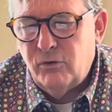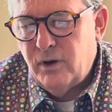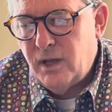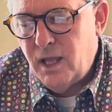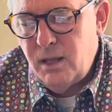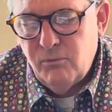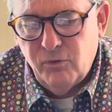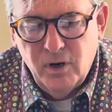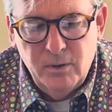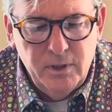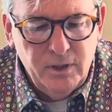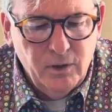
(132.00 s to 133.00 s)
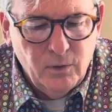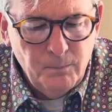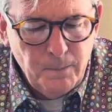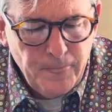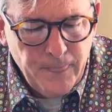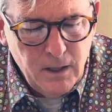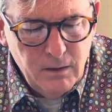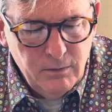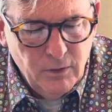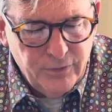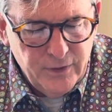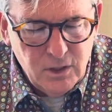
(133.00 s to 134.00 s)
came from, and
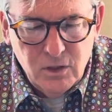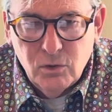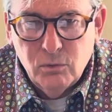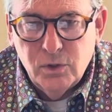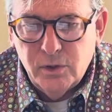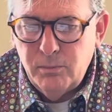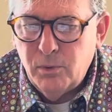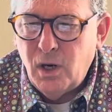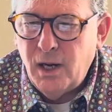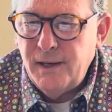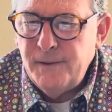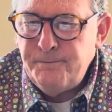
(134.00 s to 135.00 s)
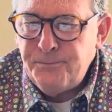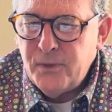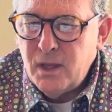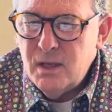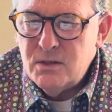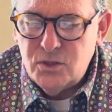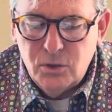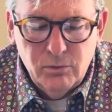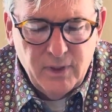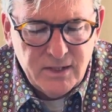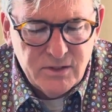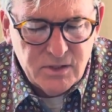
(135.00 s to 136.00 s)
they'll think you're really bright. So
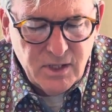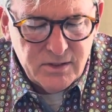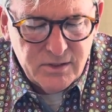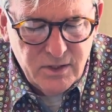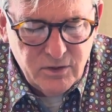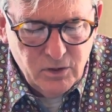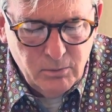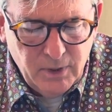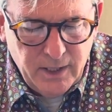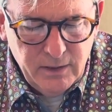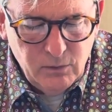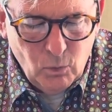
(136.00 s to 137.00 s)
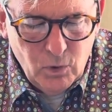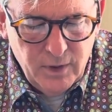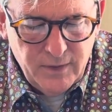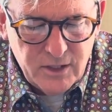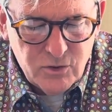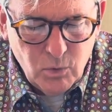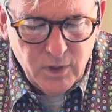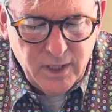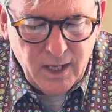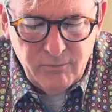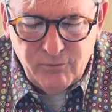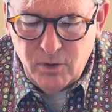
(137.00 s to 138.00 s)
that's the term landlord, and that's where it
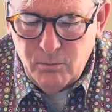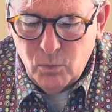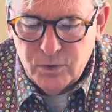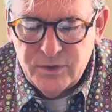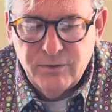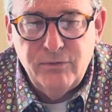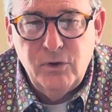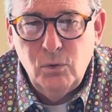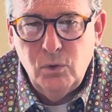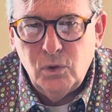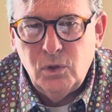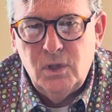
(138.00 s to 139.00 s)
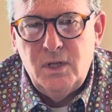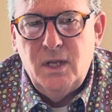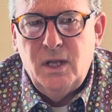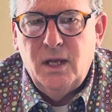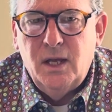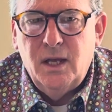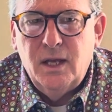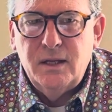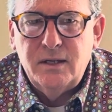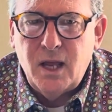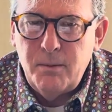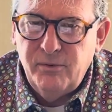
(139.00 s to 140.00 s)
came from, was the feudal
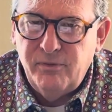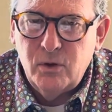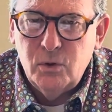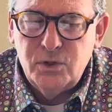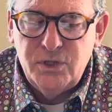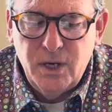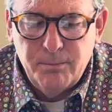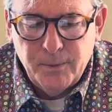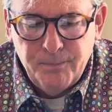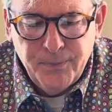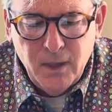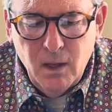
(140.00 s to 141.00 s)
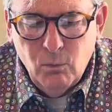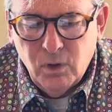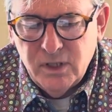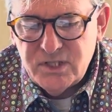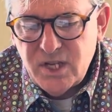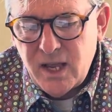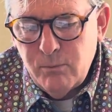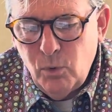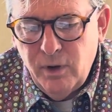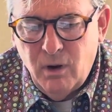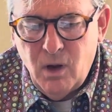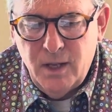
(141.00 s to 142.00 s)
type of ownership. Well, as time
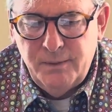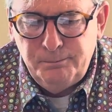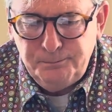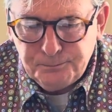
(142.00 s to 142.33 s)
went on,